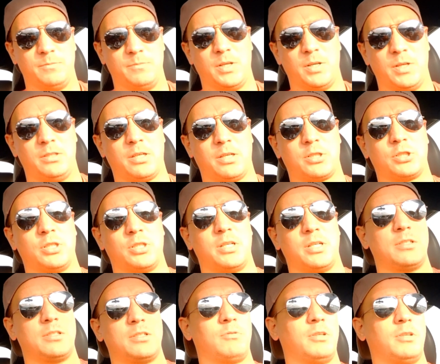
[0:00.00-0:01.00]
addiction
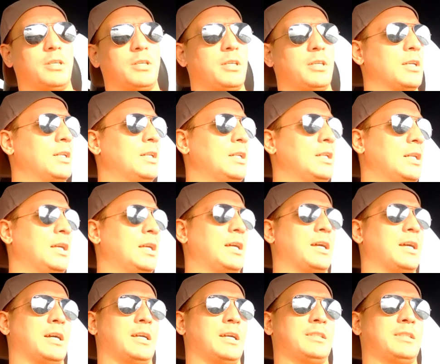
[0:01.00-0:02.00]
is really.
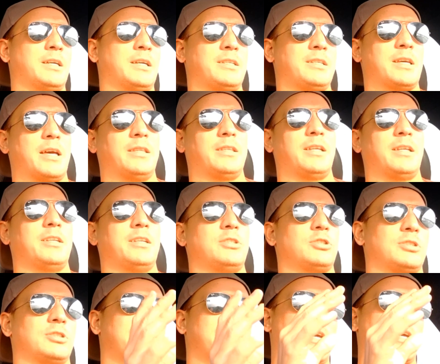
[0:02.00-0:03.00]
Then it
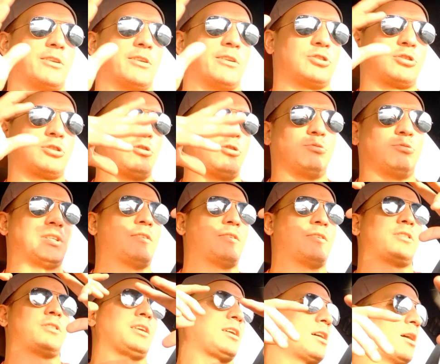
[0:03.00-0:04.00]
just kind of skews
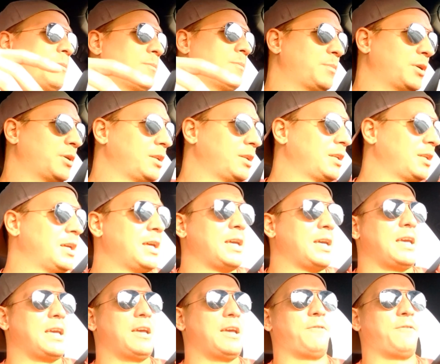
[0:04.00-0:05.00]
everything up. But
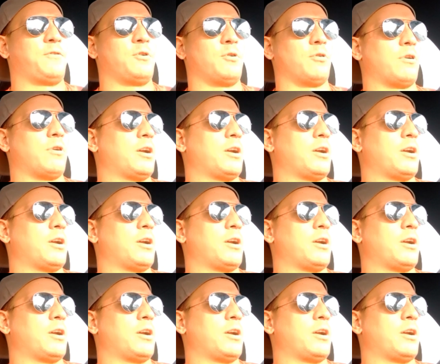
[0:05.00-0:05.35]
if you